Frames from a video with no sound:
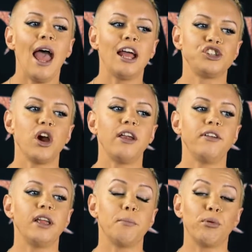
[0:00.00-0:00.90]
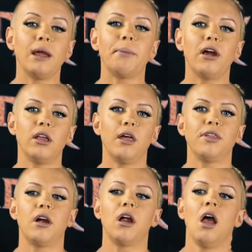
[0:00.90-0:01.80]
and try and break parallel
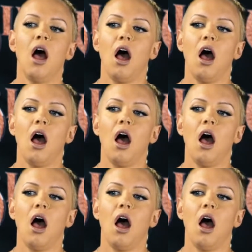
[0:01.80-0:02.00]
there.